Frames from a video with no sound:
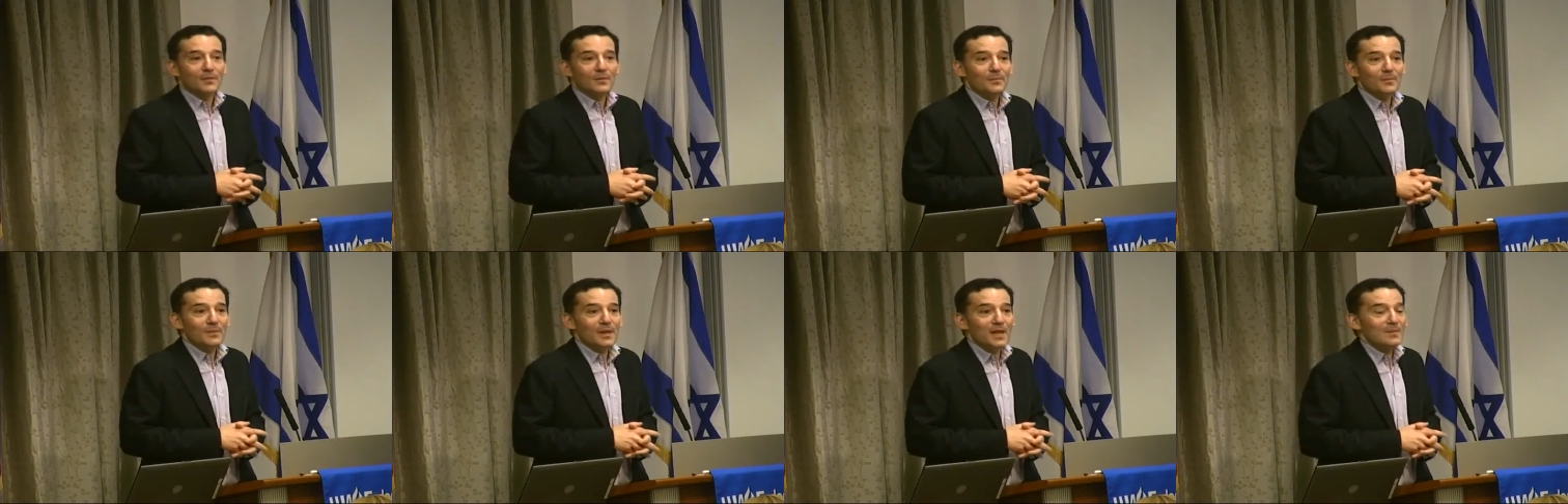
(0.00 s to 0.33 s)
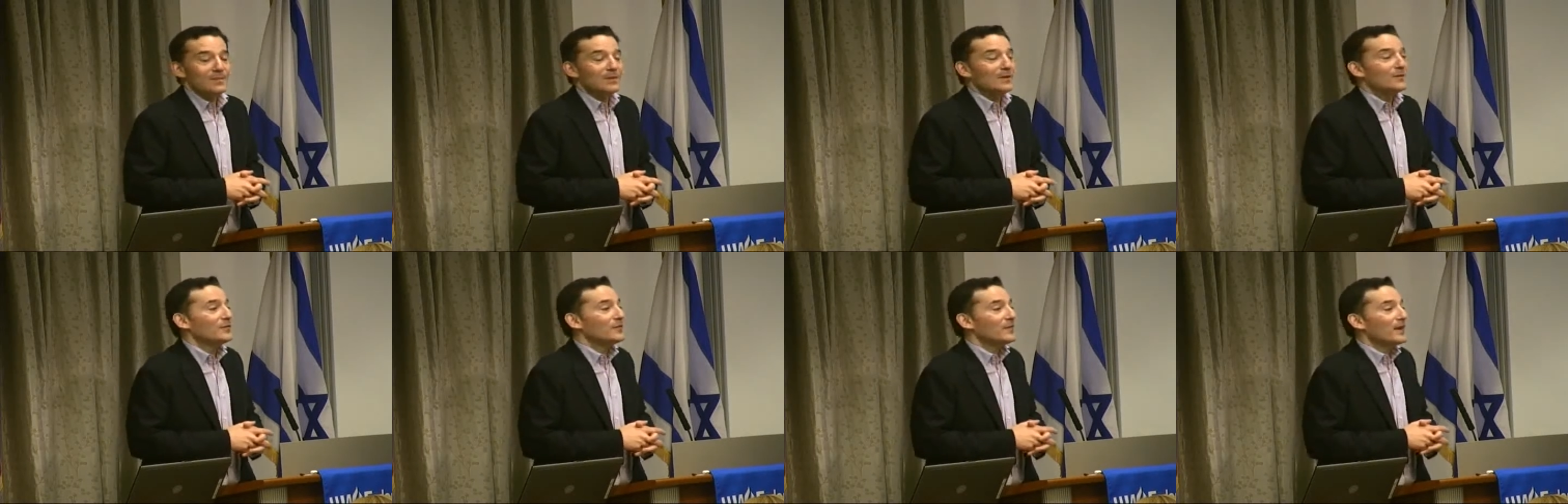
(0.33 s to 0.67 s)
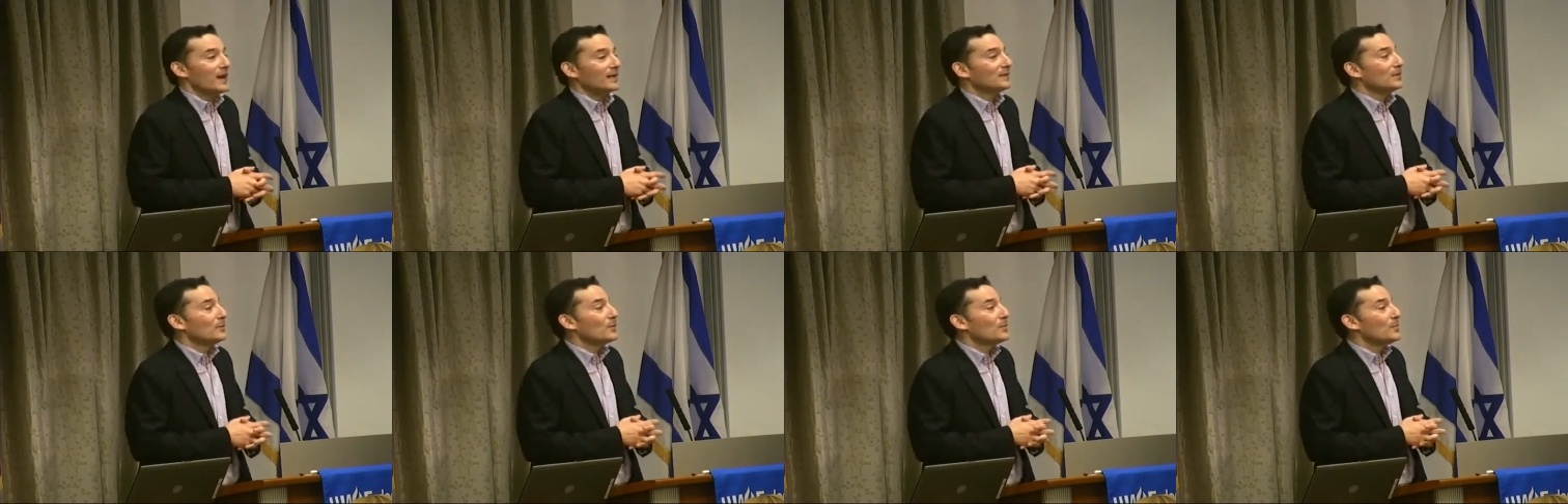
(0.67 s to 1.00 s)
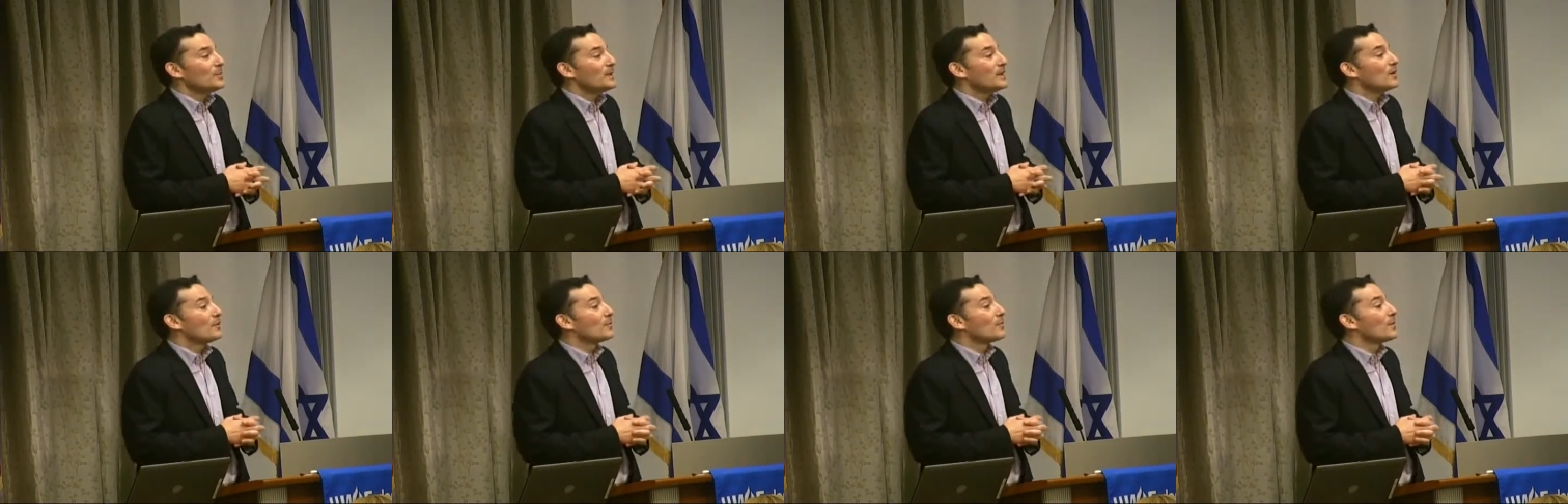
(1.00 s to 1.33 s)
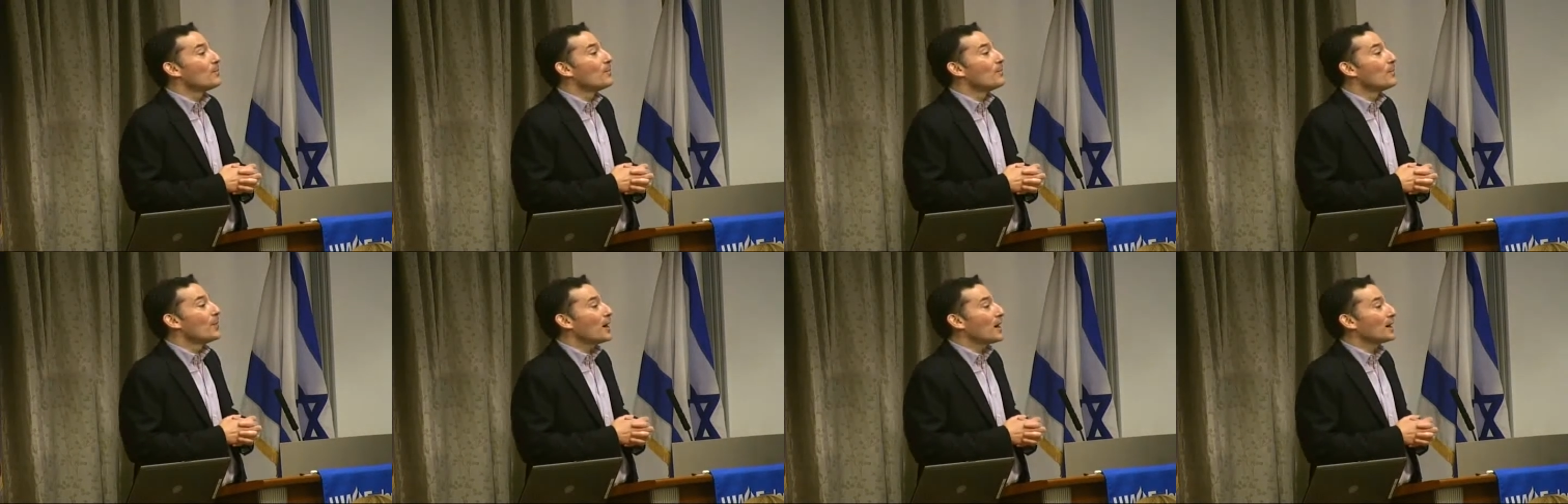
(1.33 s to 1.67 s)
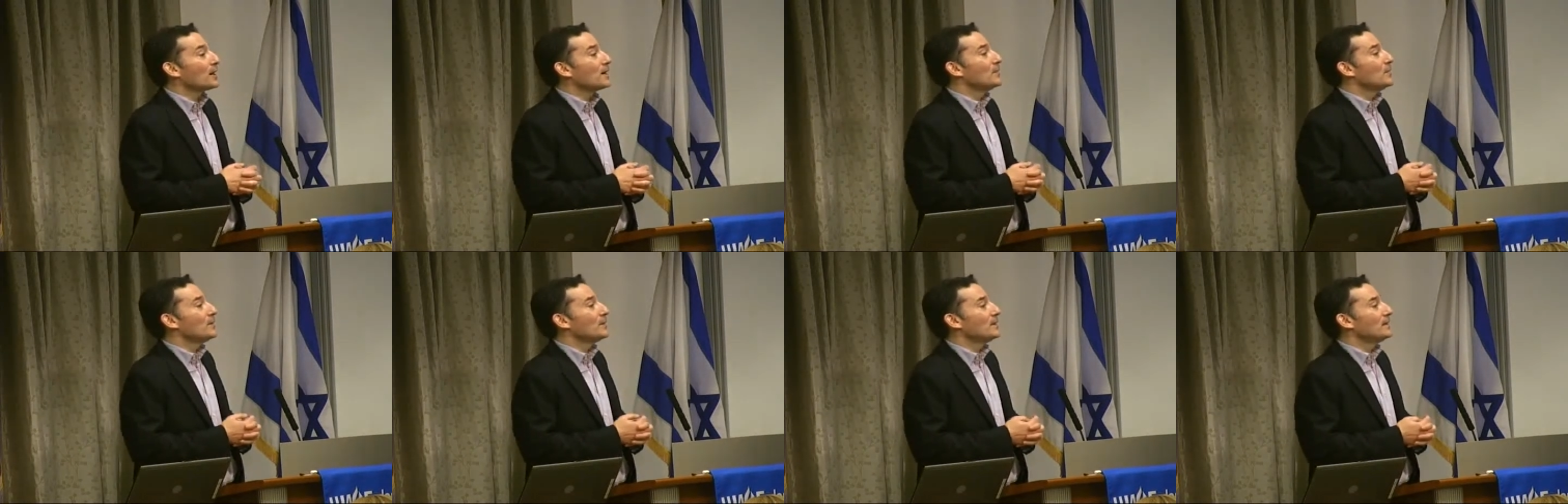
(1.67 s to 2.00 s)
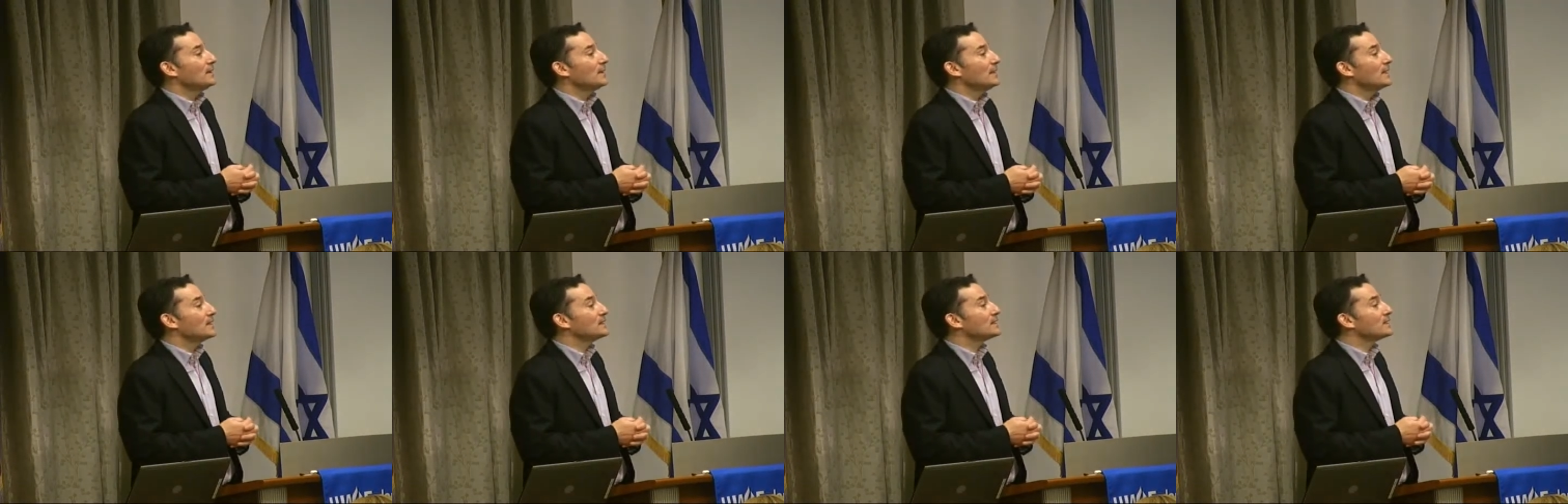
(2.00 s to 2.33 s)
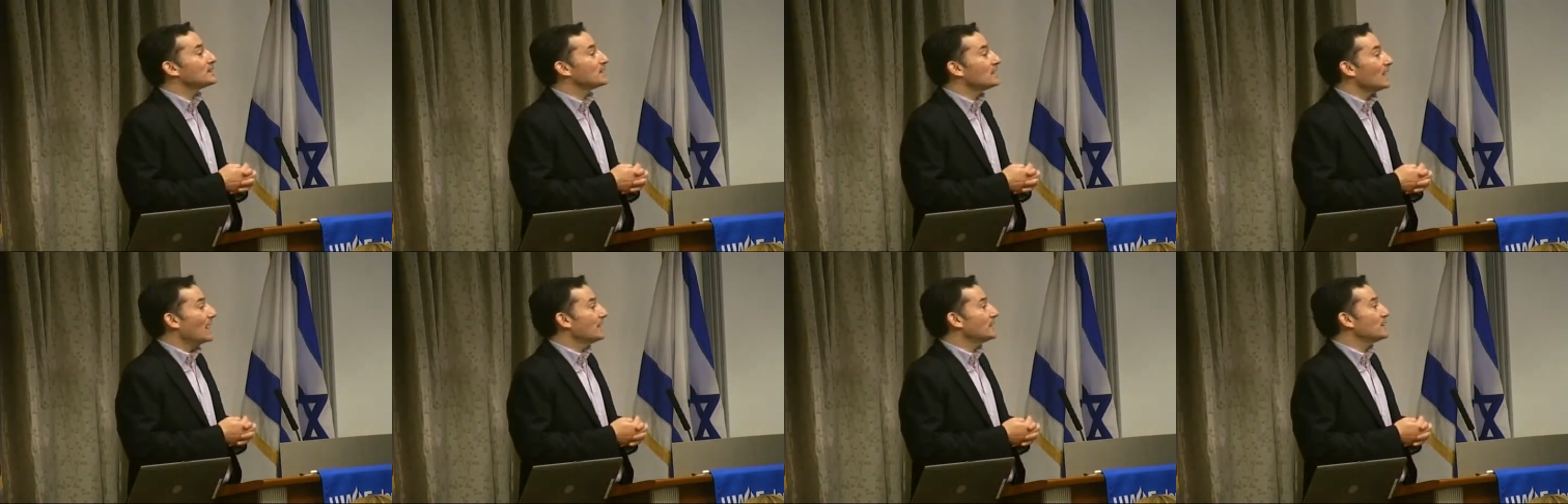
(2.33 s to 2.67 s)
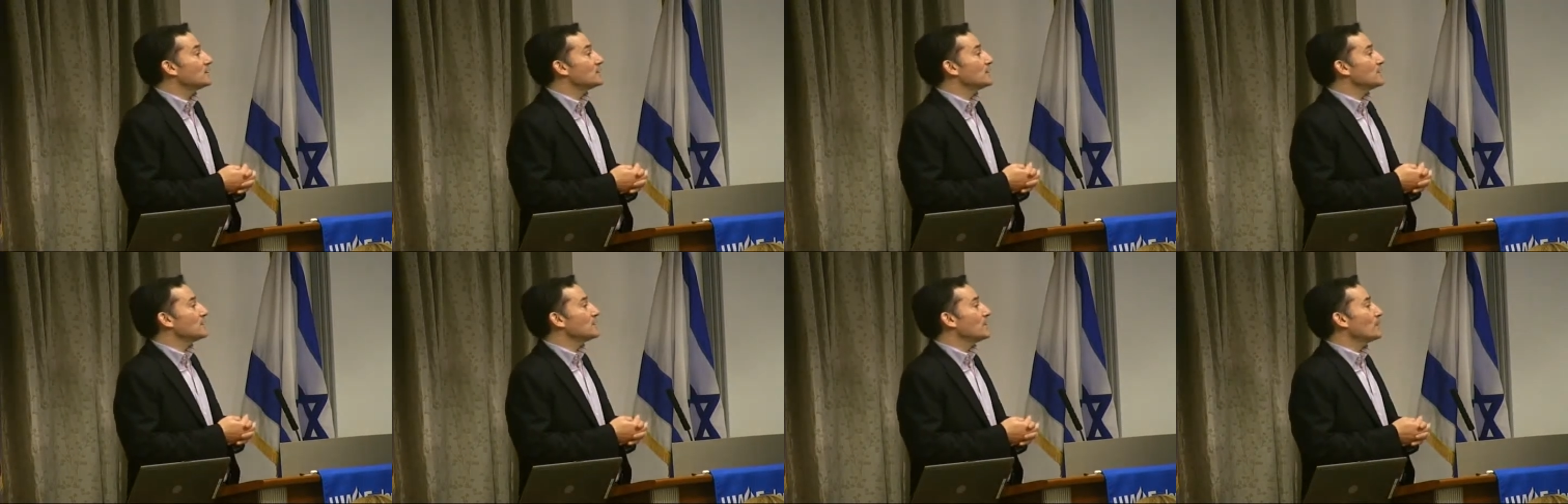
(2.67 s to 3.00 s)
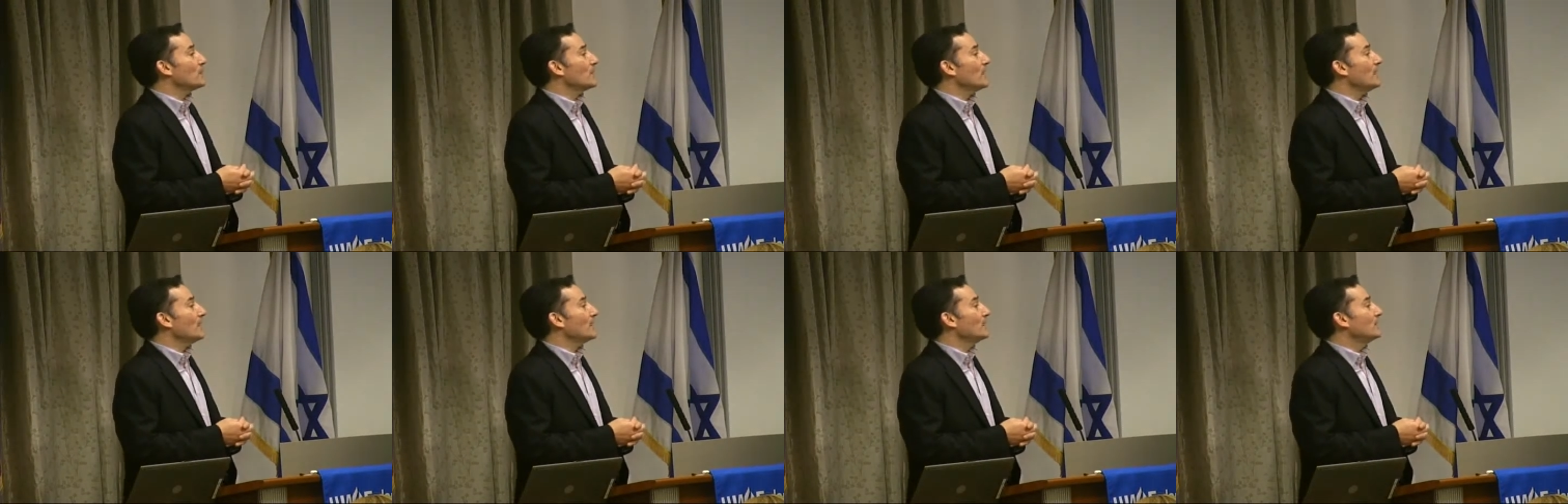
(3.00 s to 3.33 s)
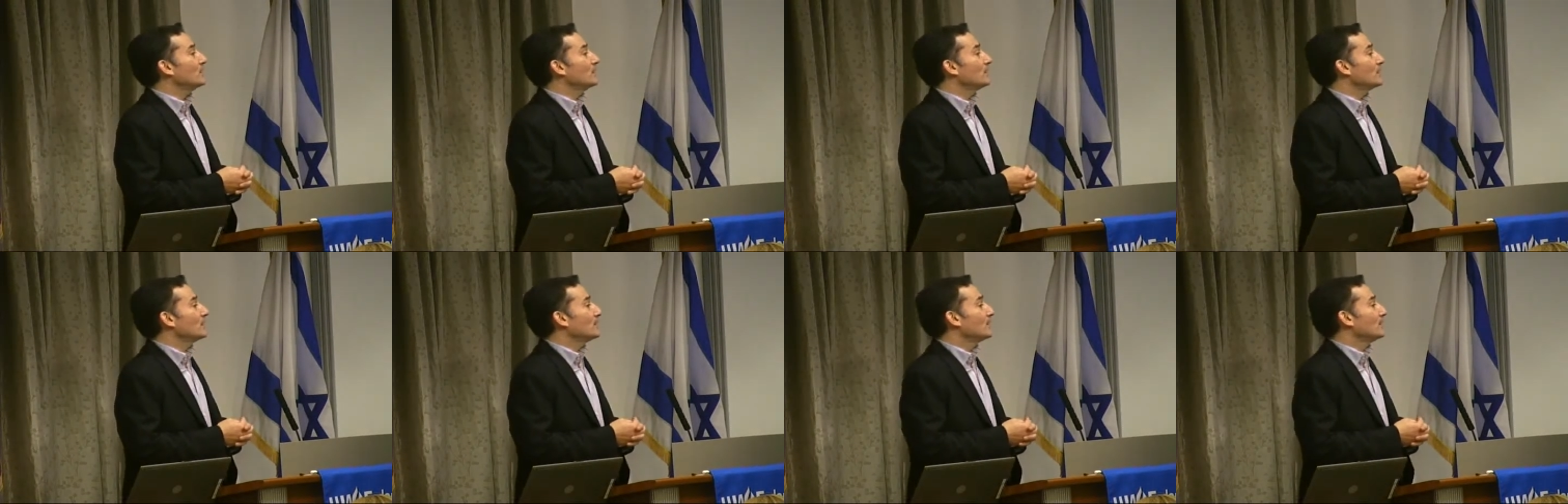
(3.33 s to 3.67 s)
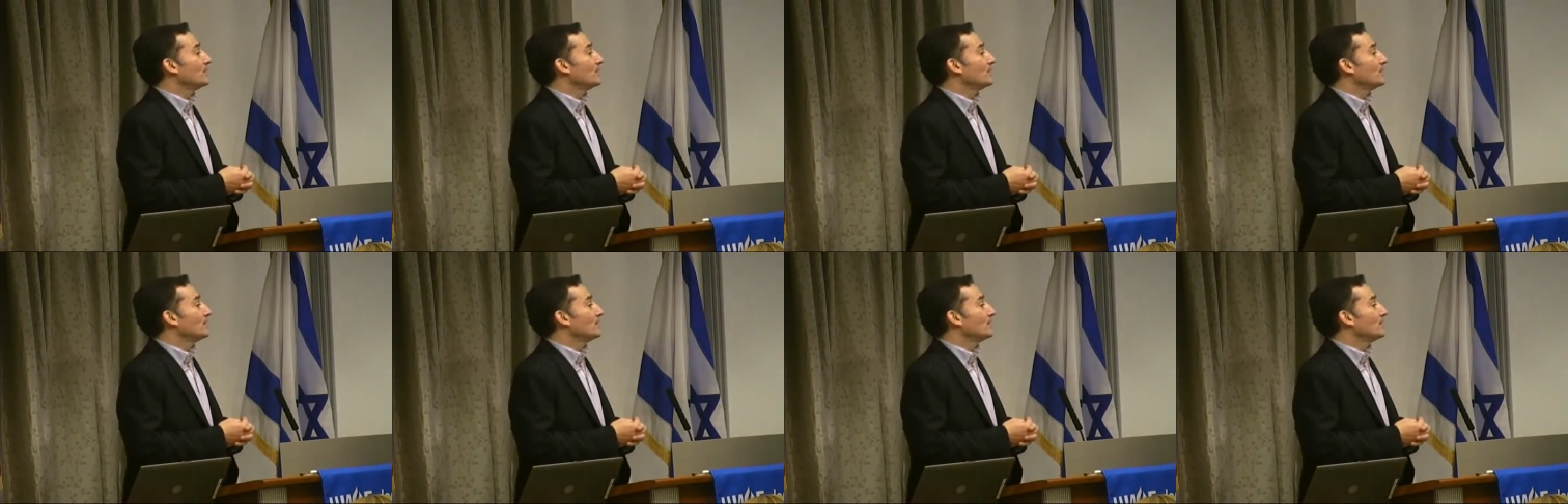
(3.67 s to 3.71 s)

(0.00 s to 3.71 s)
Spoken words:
Maybe, in fact, it will be a remarkable, astonishing surprise.